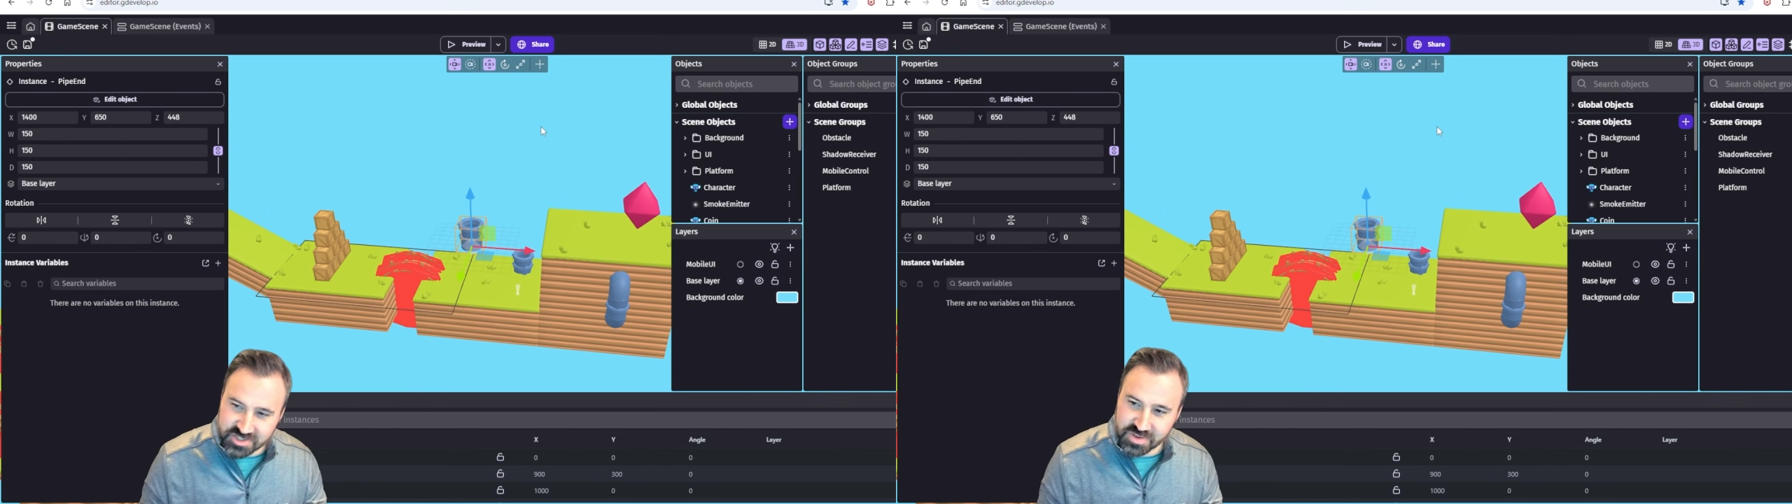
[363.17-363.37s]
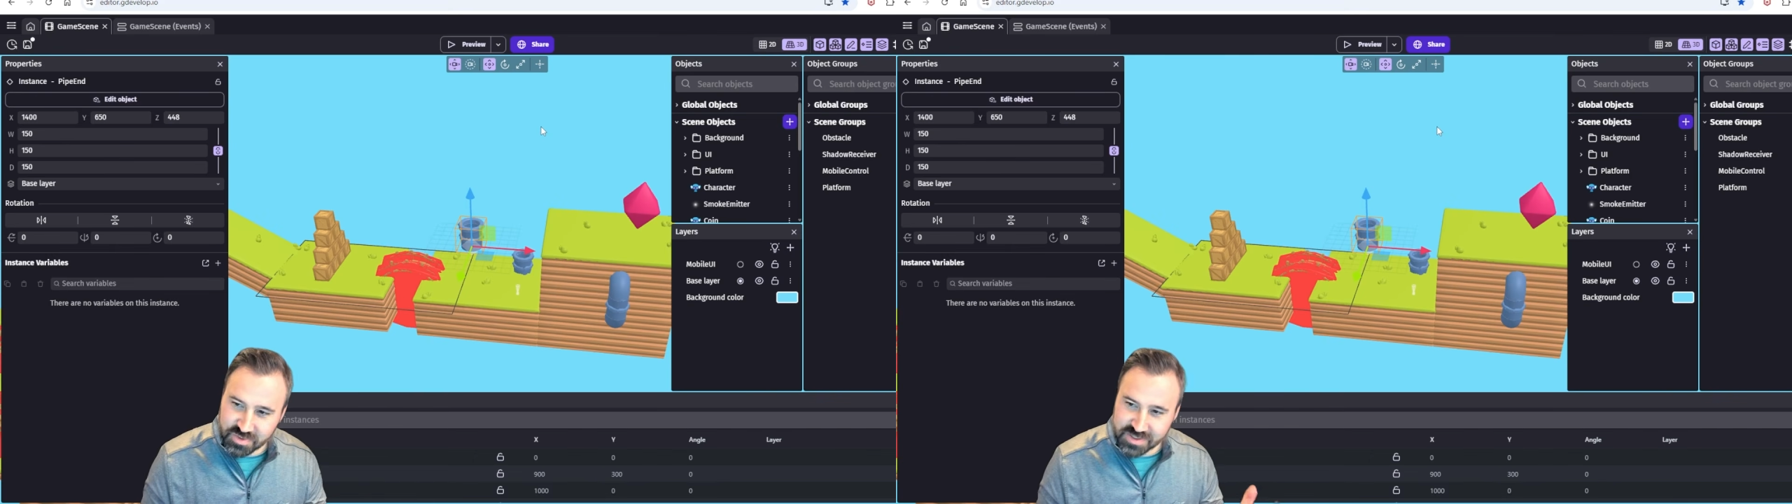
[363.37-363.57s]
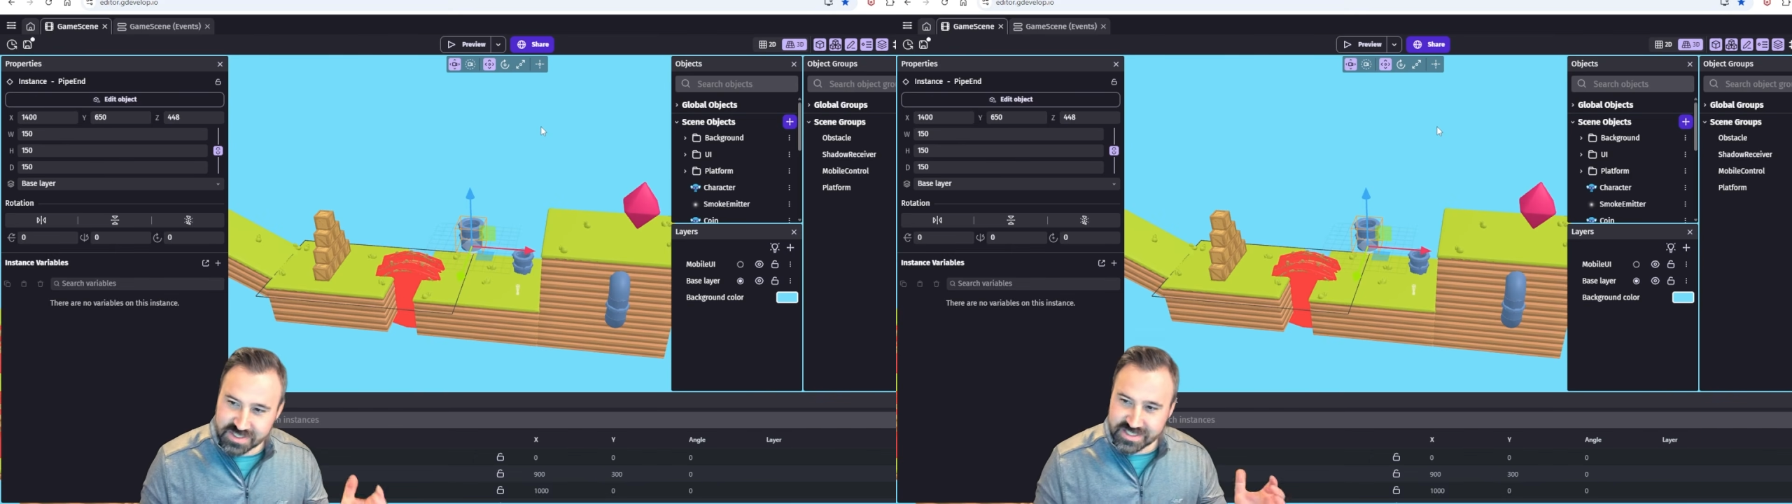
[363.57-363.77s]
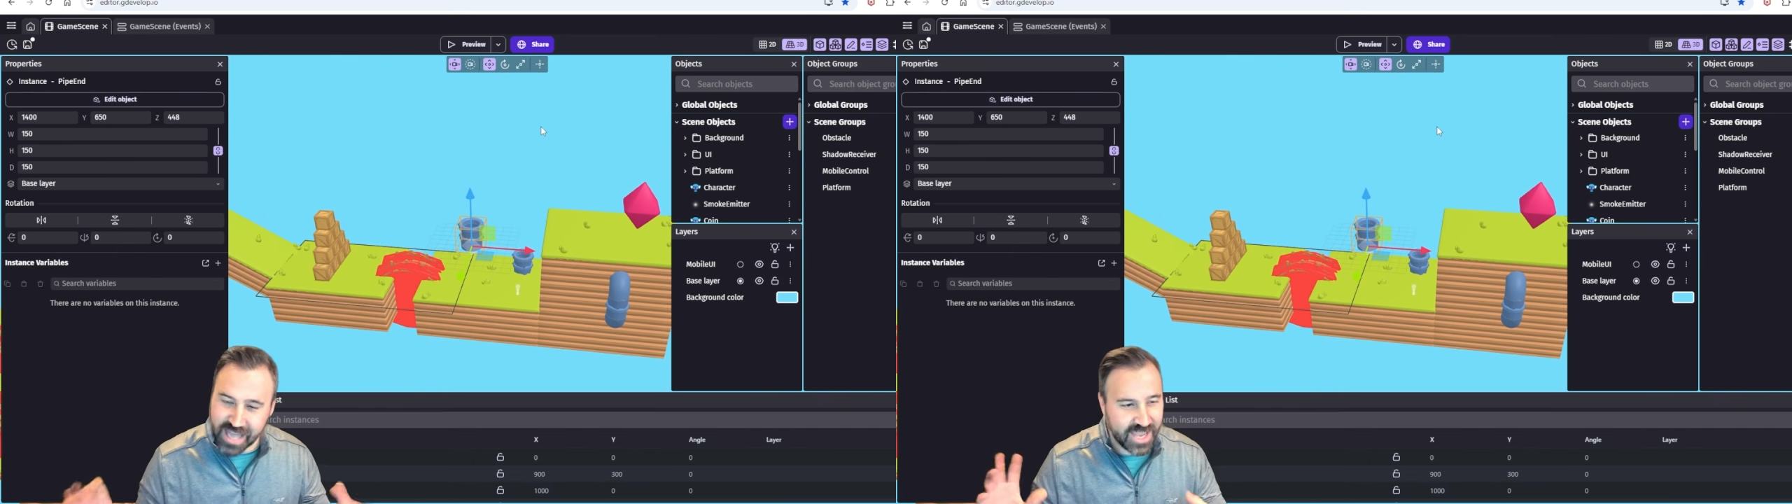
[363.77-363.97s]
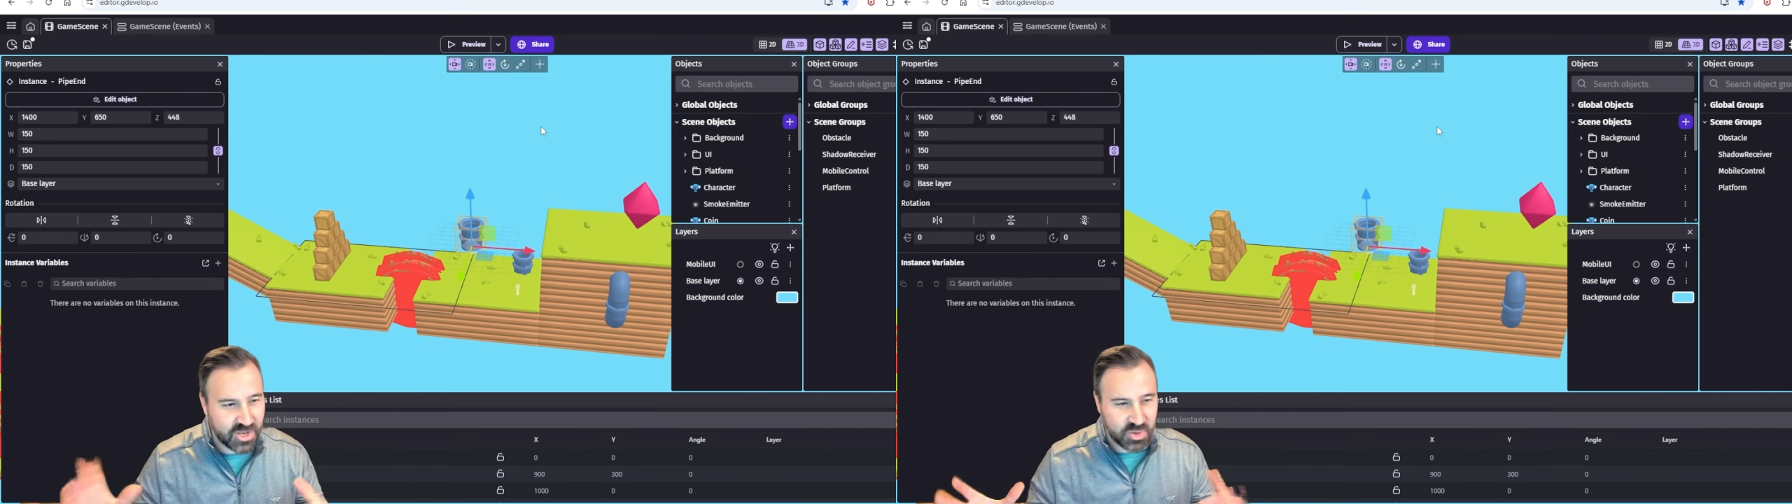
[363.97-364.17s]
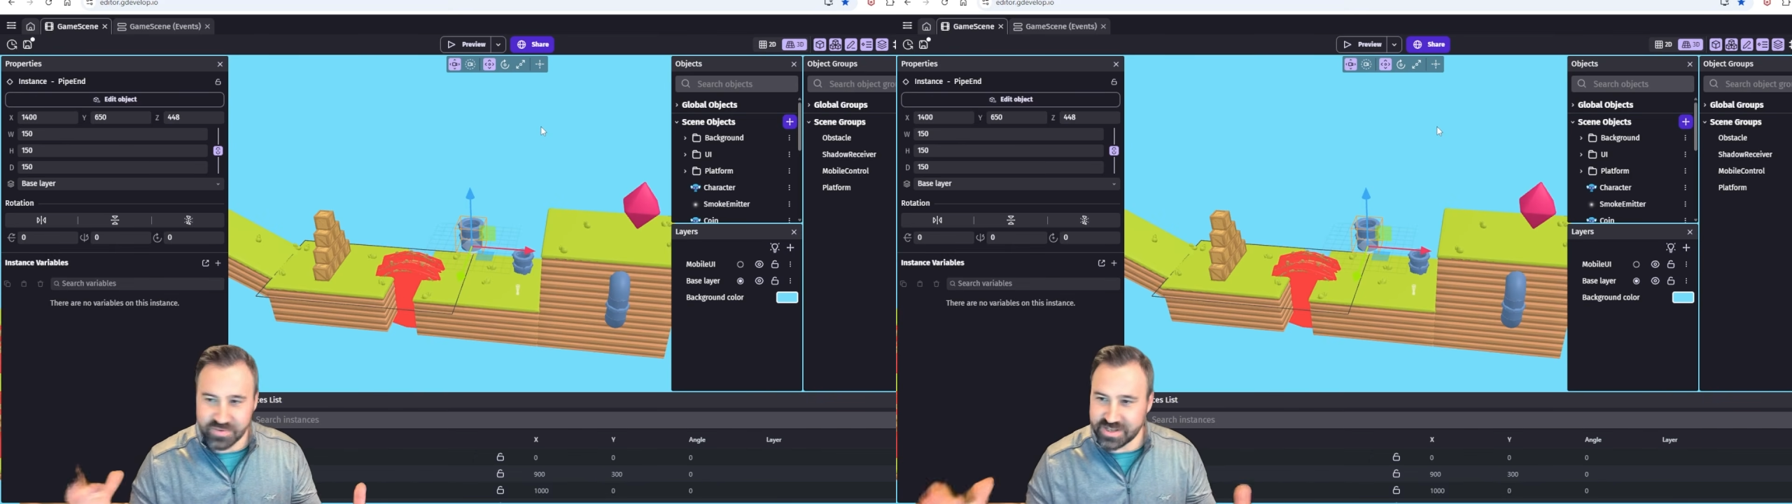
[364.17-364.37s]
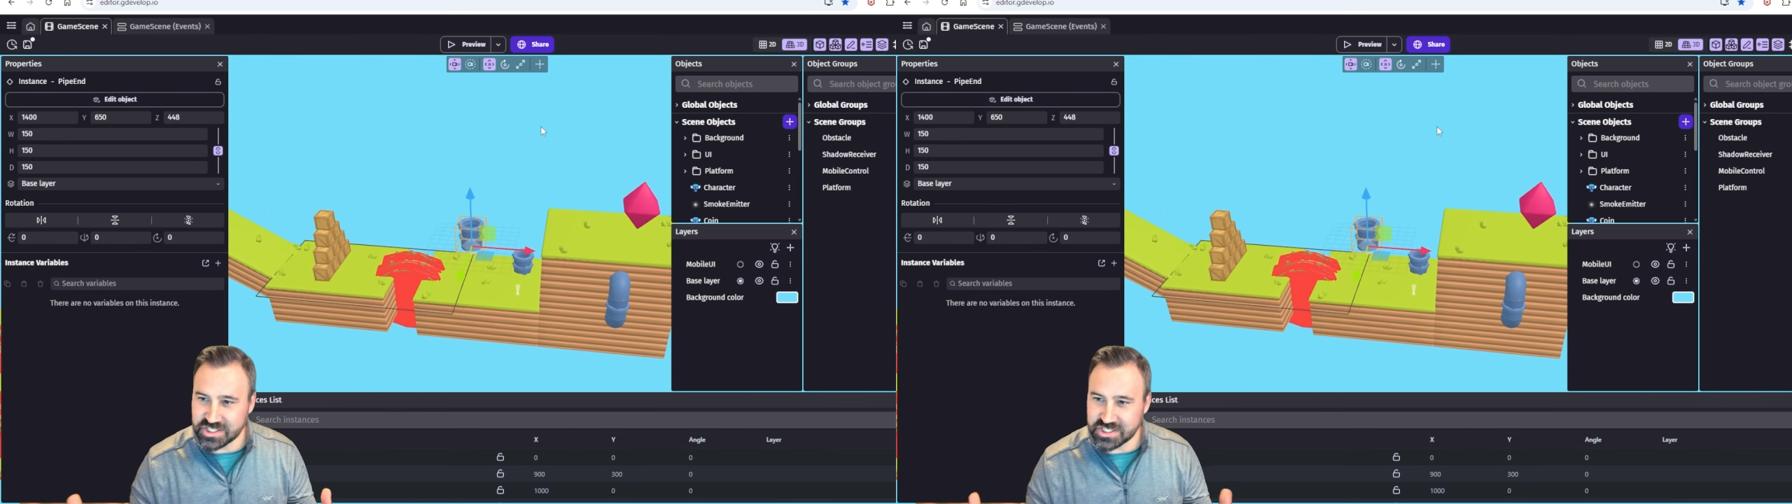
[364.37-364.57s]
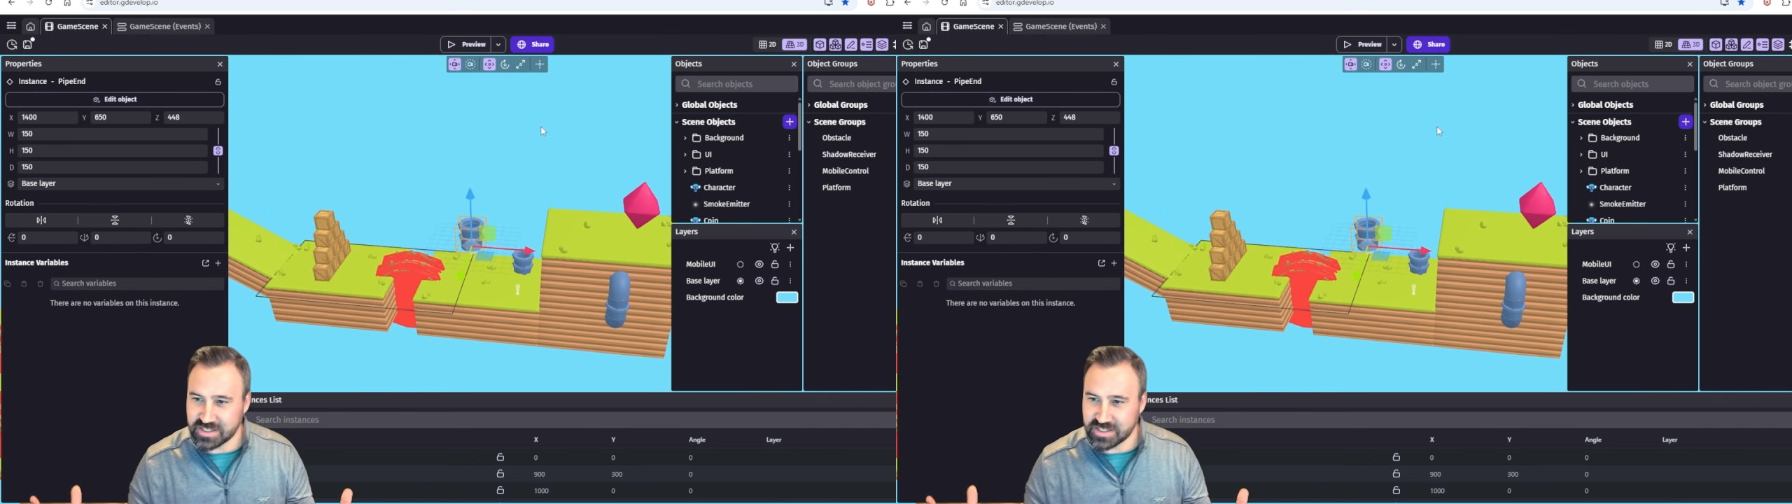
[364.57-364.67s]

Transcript: 3 style of engine.